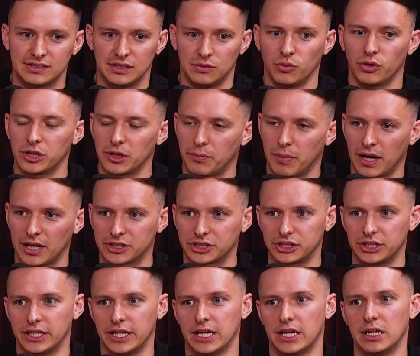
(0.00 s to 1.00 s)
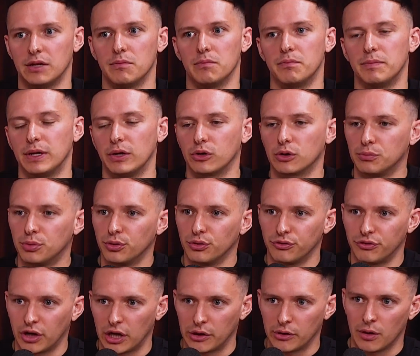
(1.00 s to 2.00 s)
in what you're passionate in, build a
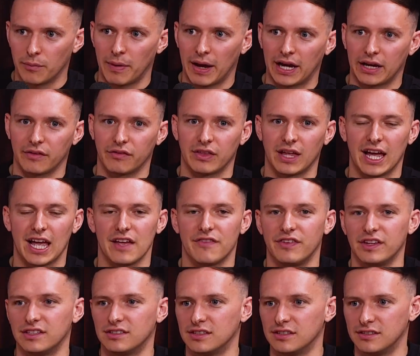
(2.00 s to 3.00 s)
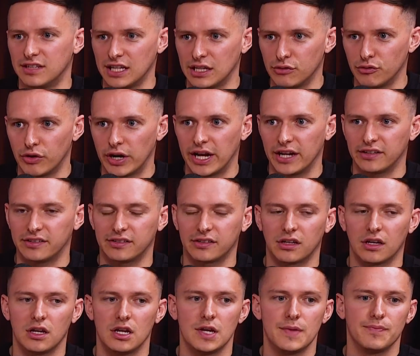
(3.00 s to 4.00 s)
portfolio on the back of that. If it's to de-risk,
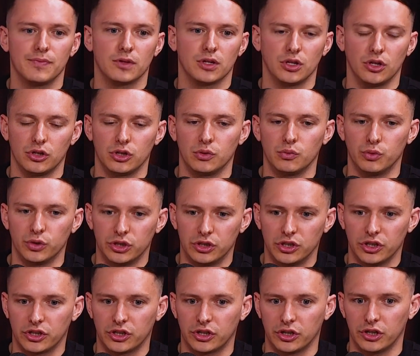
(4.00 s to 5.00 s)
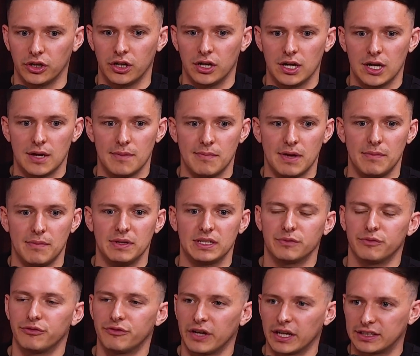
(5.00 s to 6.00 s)
you would look at maybe
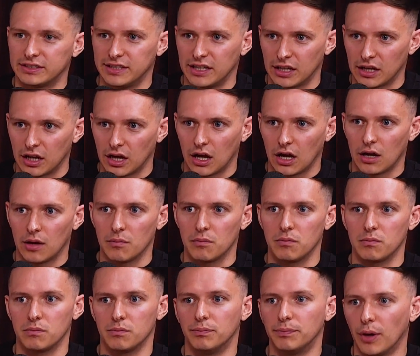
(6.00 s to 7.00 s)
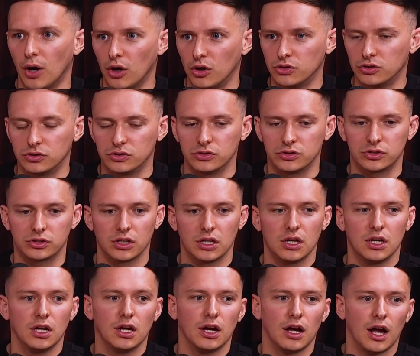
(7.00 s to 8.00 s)
some fixed income bonds,
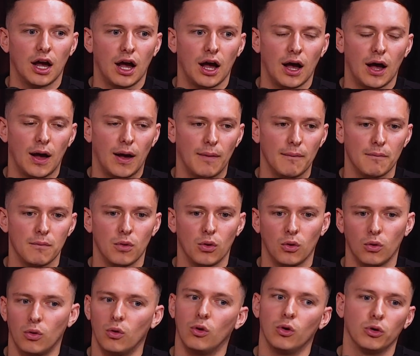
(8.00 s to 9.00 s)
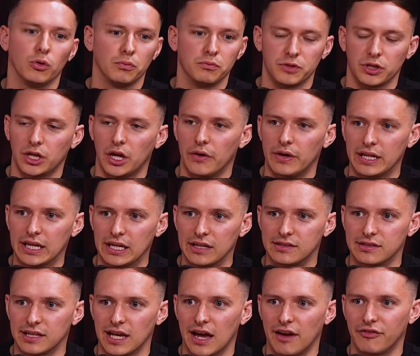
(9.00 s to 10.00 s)
or, an
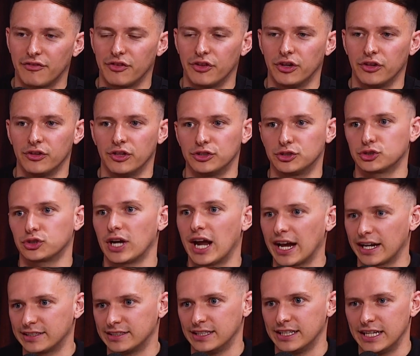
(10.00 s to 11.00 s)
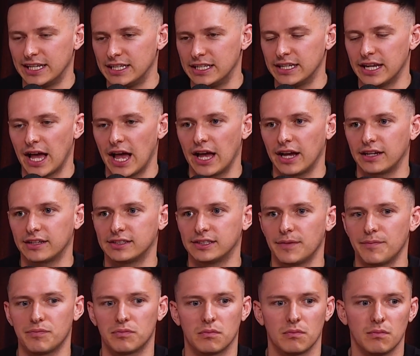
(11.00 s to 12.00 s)
ETF that tracks an index,
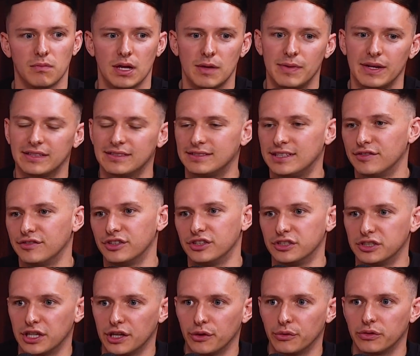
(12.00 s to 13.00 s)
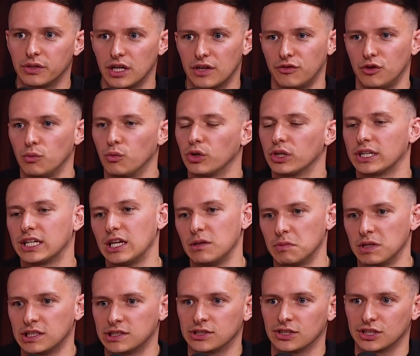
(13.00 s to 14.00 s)
maybe it's dividend yield. If you want to keep
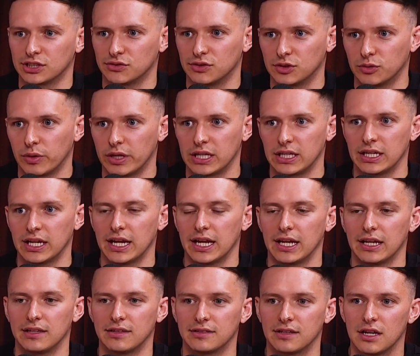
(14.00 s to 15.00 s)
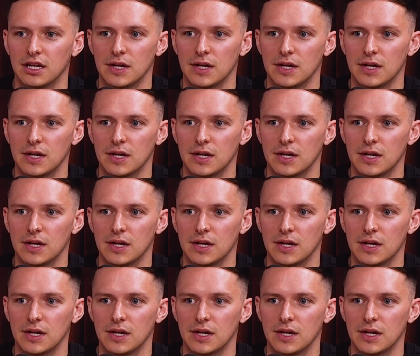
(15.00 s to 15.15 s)
these stocks for 20 years,